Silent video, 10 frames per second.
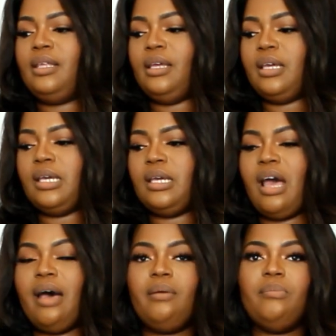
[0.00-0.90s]

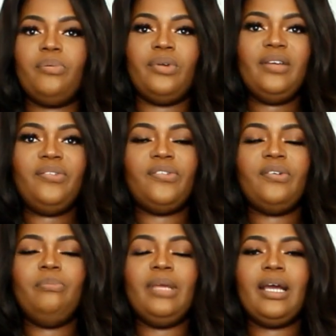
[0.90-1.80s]
the
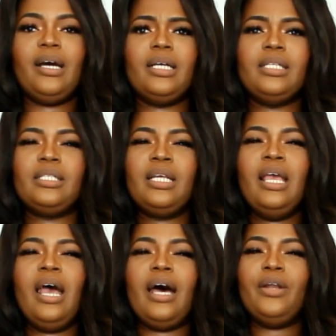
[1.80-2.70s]
brief, because
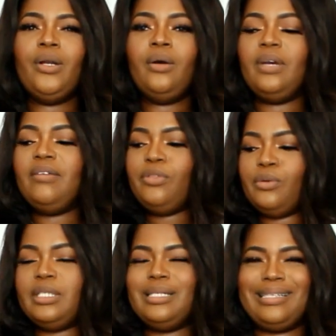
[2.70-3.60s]
I don't know, even
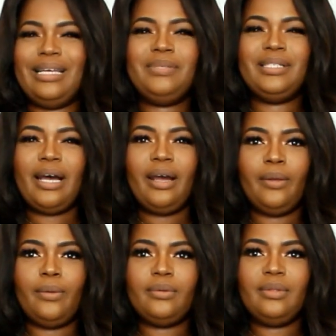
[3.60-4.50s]
though it's the same
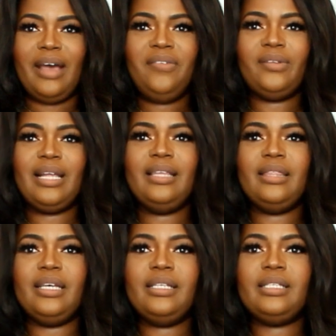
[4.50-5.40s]
style, I feel
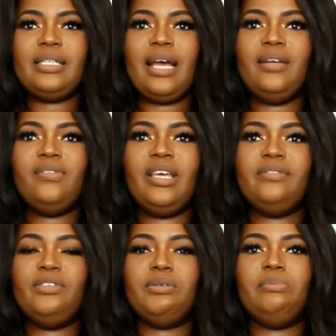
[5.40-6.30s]
like this kind of
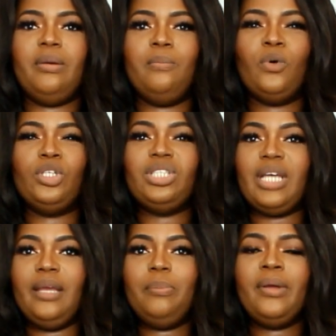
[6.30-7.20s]
gives you a bit more
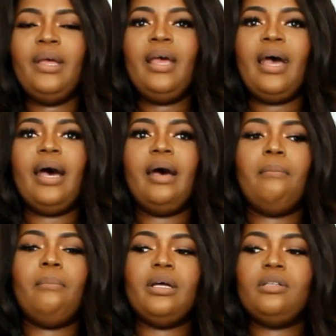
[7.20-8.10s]
shape.
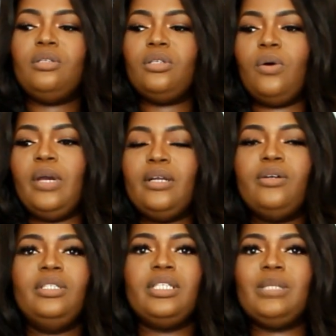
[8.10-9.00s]
So it
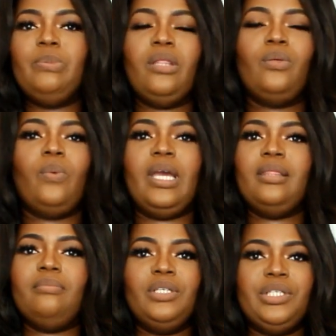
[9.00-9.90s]
could just be the
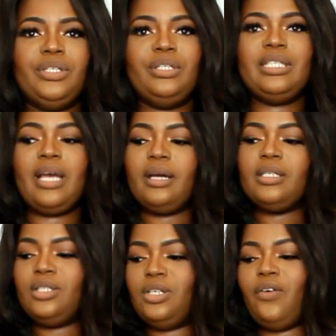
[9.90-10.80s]
way the material is
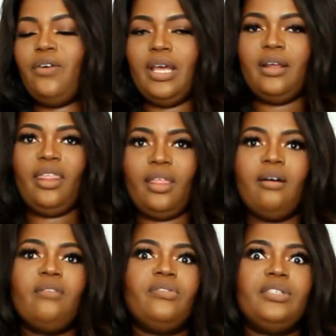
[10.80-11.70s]
cut to create a
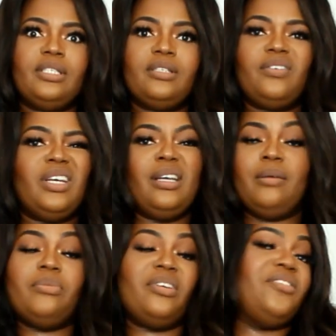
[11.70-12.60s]
thong versus
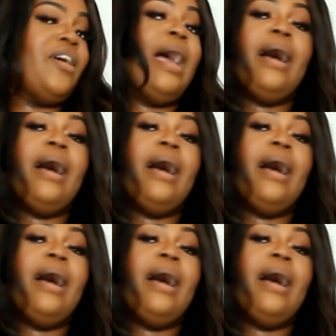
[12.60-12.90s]
creating a brief.